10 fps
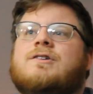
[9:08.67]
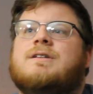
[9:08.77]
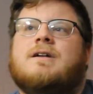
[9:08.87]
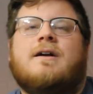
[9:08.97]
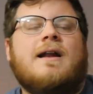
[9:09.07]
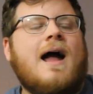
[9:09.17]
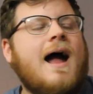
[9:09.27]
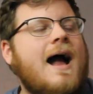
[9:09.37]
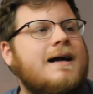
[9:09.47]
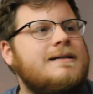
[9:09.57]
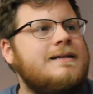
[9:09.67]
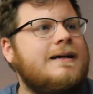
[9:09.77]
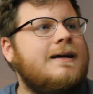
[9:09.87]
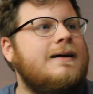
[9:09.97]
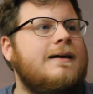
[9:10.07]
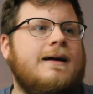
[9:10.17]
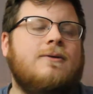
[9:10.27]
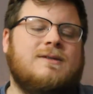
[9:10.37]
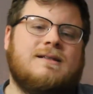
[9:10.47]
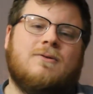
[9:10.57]
She started acting.
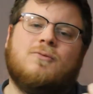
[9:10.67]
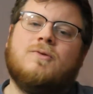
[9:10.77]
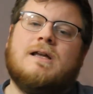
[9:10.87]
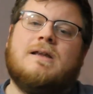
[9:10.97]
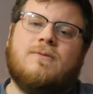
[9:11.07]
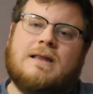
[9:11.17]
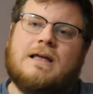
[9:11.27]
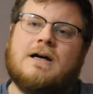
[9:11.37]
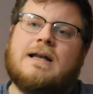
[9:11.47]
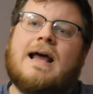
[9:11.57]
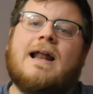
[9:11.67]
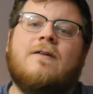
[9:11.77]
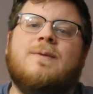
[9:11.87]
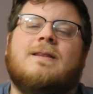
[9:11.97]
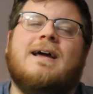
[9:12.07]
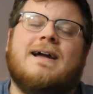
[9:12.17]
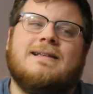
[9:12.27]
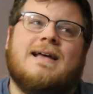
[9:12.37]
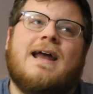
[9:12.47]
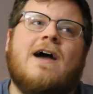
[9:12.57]
It was really, really good. And I've been,
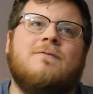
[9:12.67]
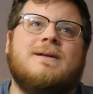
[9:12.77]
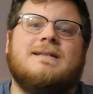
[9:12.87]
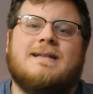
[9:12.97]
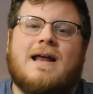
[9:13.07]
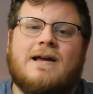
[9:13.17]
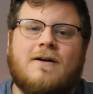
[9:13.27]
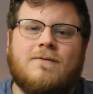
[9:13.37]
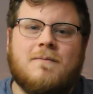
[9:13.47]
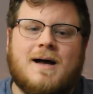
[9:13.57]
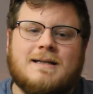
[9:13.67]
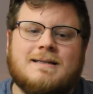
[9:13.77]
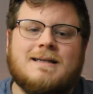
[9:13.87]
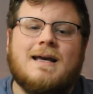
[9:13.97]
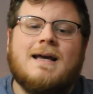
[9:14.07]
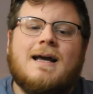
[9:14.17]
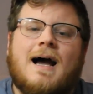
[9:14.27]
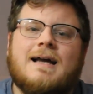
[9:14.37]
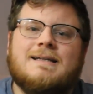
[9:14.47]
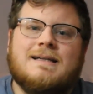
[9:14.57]
like I said, I've been standing her for months.
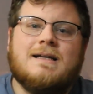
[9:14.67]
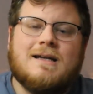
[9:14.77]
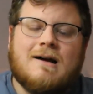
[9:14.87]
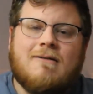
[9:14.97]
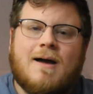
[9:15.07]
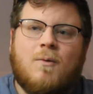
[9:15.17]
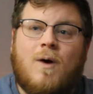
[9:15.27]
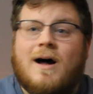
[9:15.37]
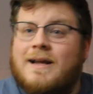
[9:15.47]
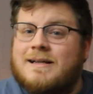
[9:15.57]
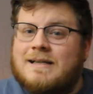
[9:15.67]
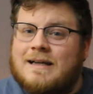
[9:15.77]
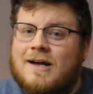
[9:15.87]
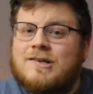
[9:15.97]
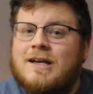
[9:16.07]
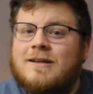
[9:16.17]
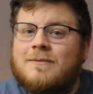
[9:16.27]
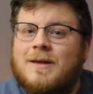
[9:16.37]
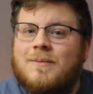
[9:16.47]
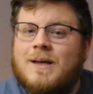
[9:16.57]
I didn't know I wanted
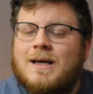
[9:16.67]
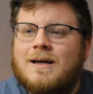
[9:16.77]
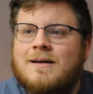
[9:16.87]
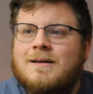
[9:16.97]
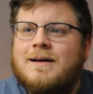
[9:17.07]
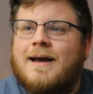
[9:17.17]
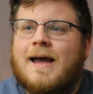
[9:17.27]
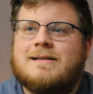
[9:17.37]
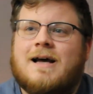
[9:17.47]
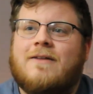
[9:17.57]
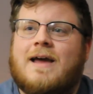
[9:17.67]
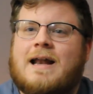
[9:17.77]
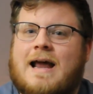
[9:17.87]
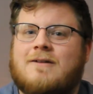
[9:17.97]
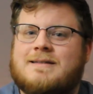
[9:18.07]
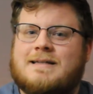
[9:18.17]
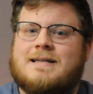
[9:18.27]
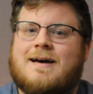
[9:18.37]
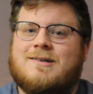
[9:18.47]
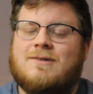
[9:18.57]
Tinashe as Mimi until they announced
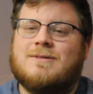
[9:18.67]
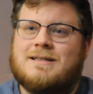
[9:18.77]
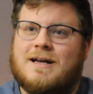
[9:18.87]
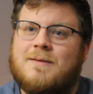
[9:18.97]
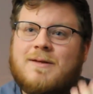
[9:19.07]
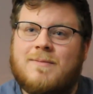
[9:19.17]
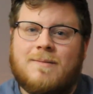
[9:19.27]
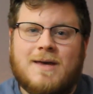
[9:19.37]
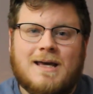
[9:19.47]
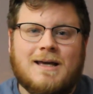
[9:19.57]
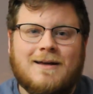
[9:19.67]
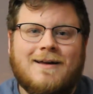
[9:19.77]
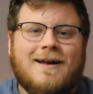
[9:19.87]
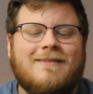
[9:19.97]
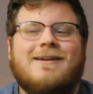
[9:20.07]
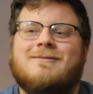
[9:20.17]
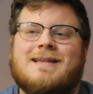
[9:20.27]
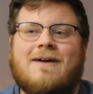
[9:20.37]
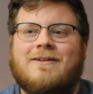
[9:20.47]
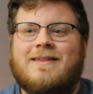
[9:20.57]
that Tinashe was gonna be Mimi.
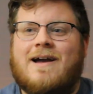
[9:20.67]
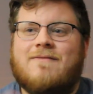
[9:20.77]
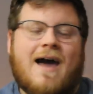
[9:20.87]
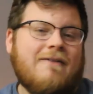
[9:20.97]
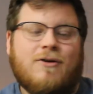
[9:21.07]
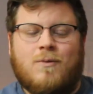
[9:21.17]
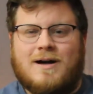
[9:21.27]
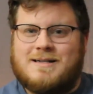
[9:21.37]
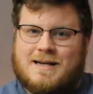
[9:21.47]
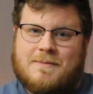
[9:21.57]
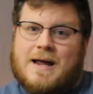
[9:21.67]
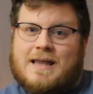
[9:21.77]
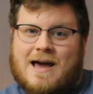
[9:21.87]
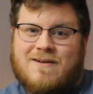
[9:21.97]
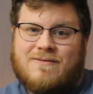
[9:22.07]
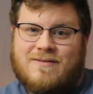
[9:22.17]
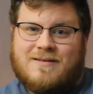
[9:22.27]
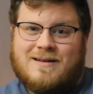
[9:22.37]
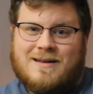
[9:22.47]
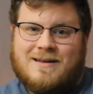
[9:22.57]
Then it was everything I've ever wanted in my life.